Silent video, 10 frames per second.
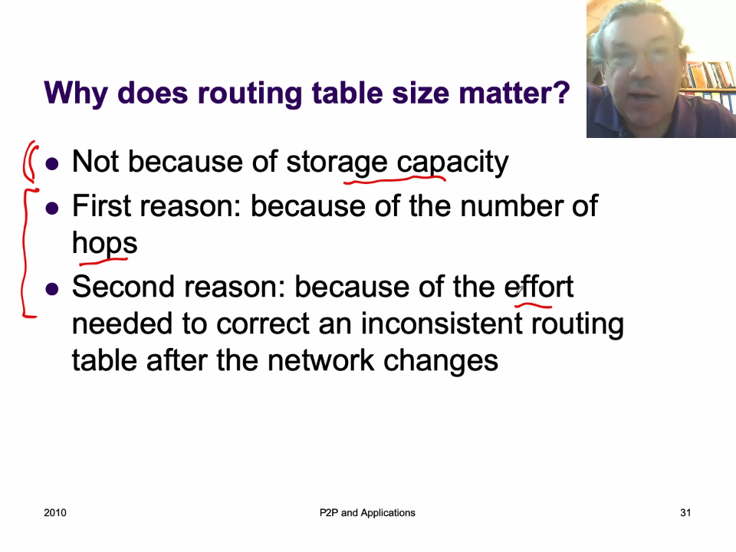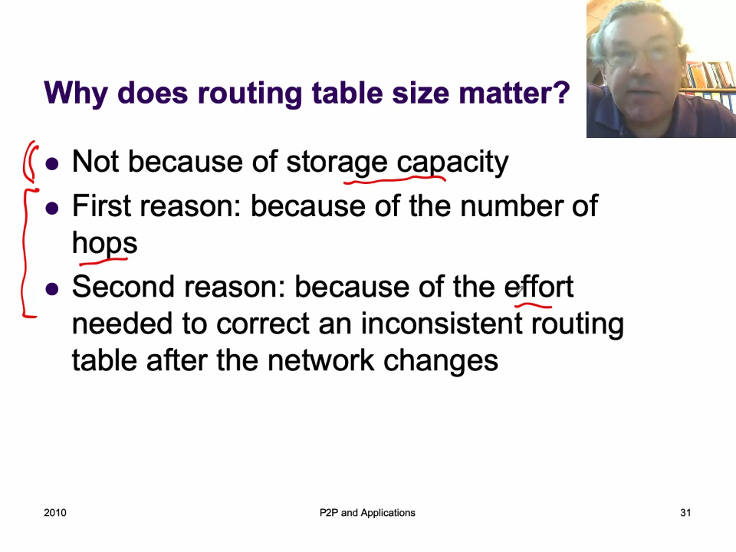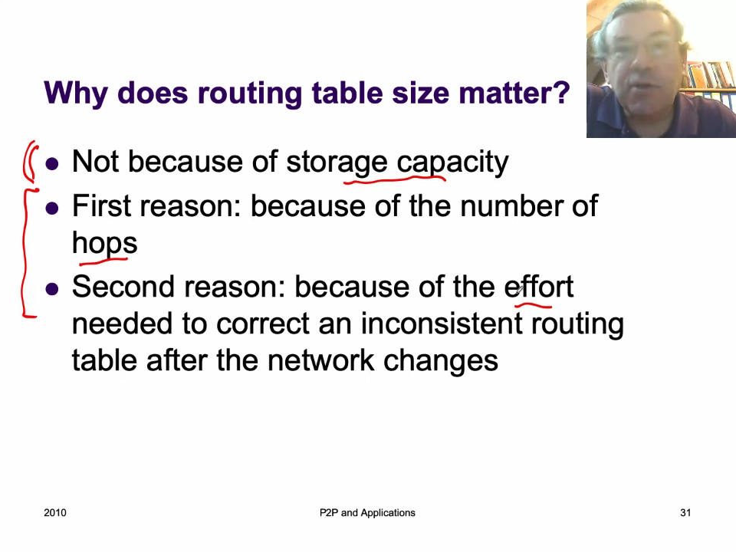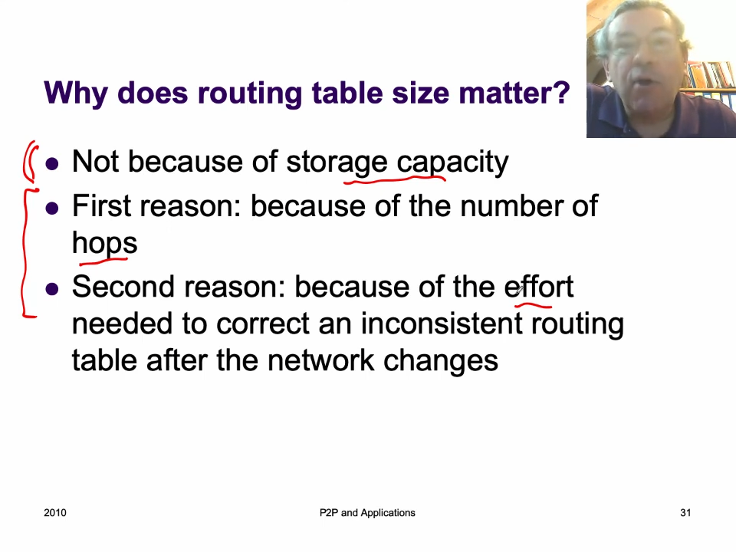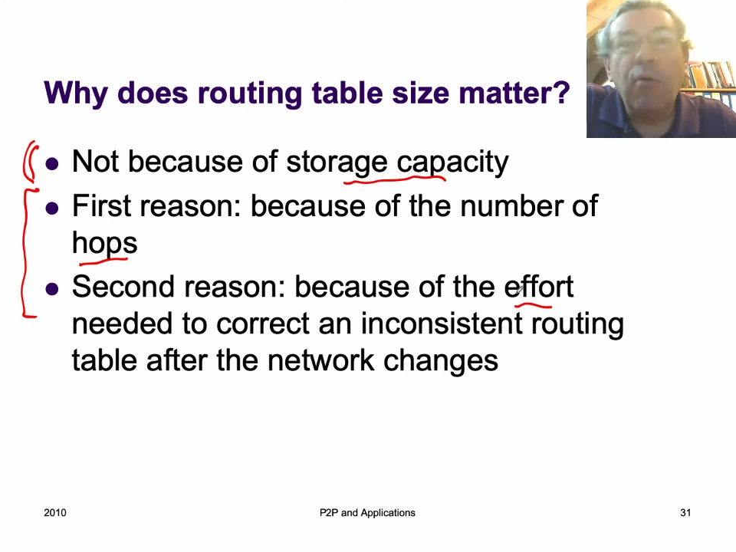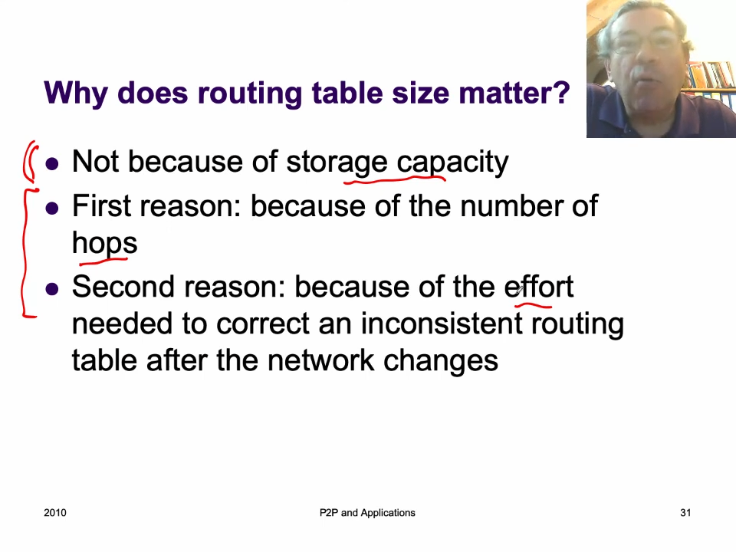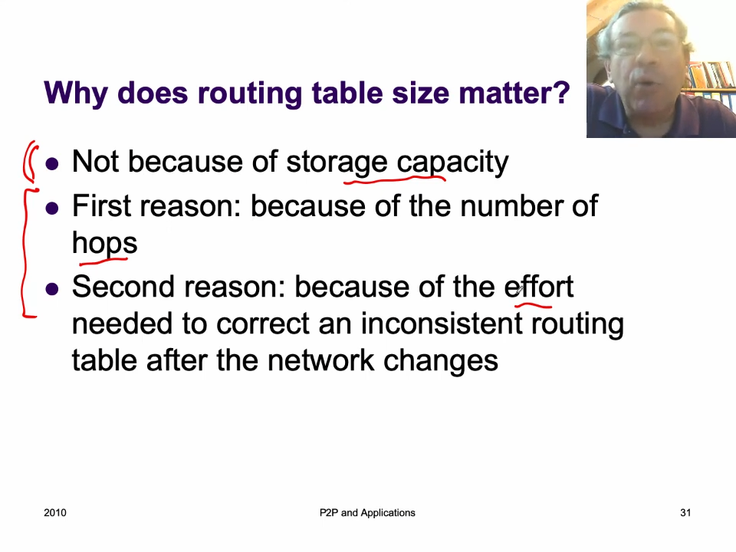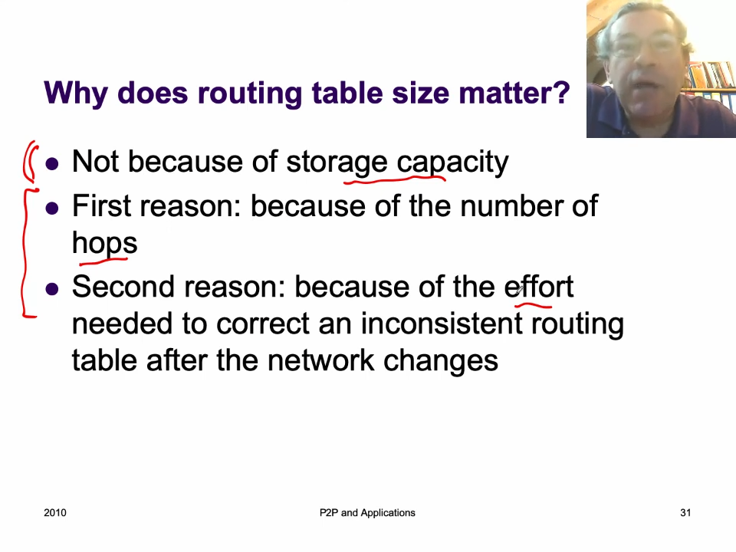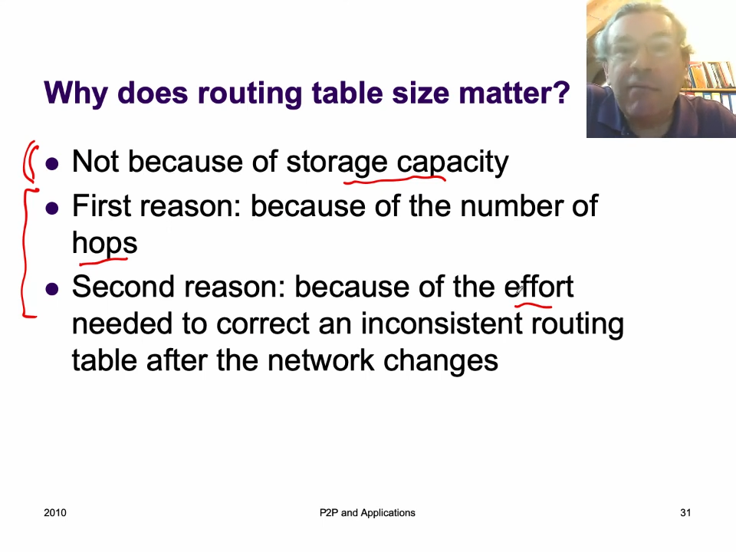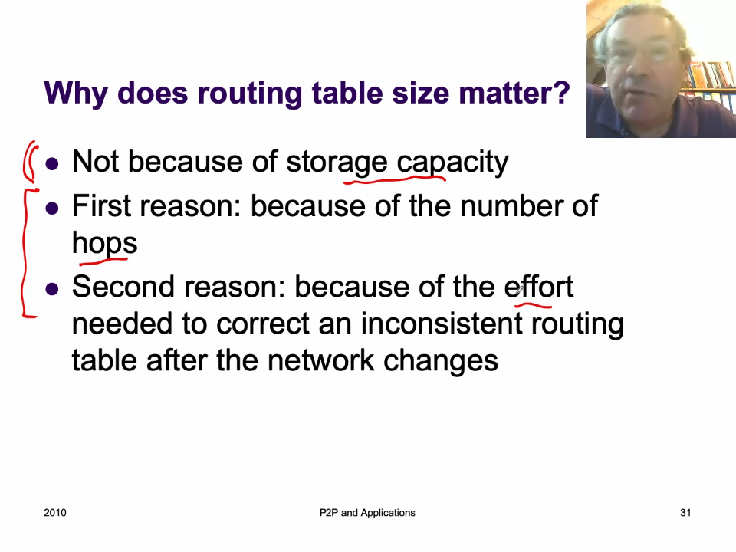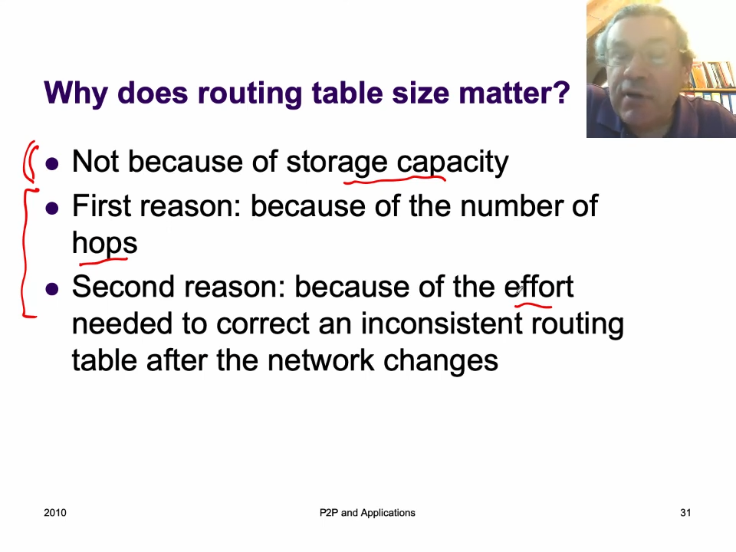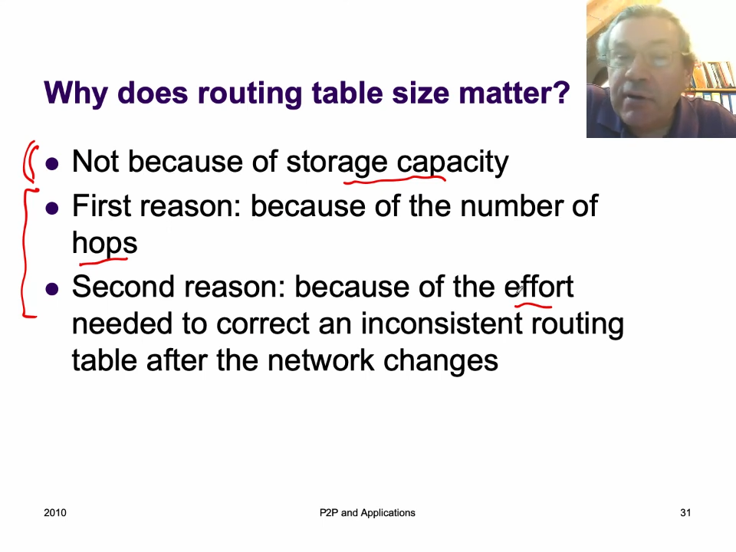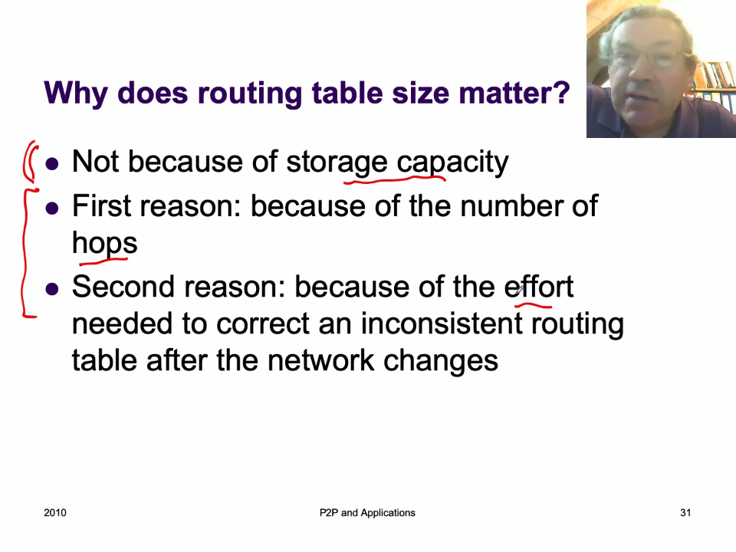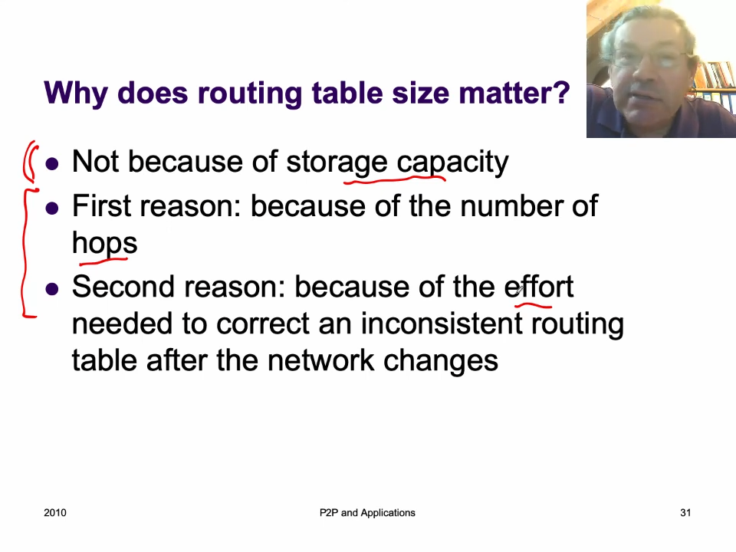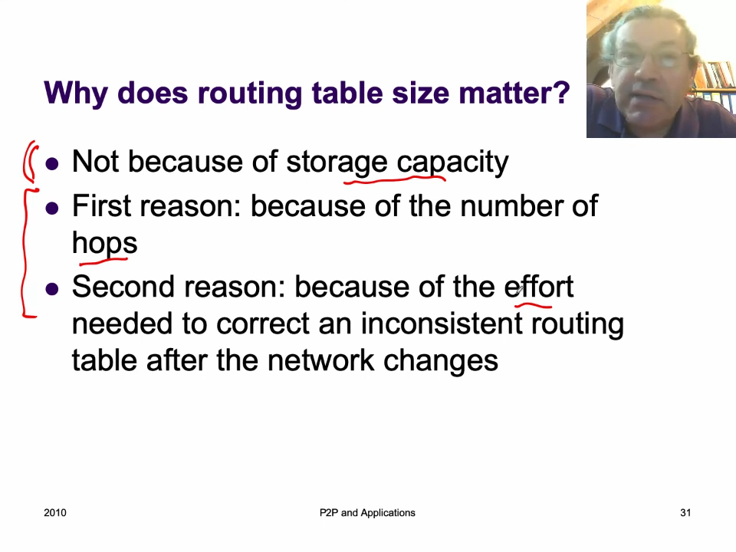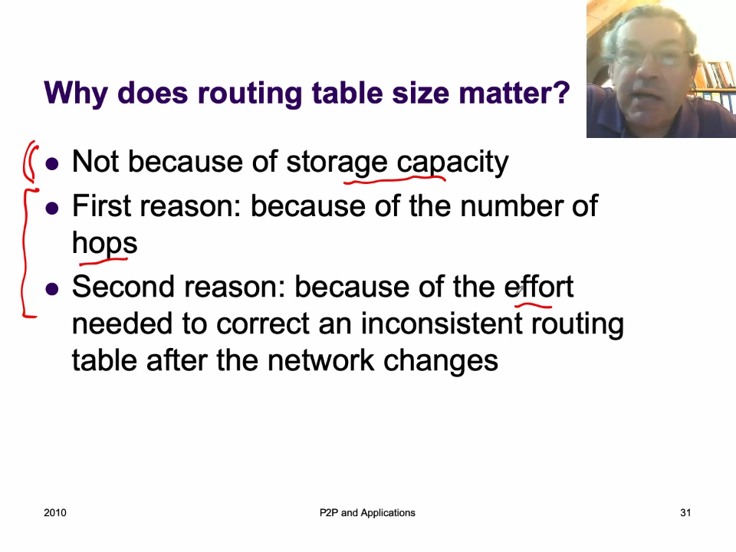So whenever there is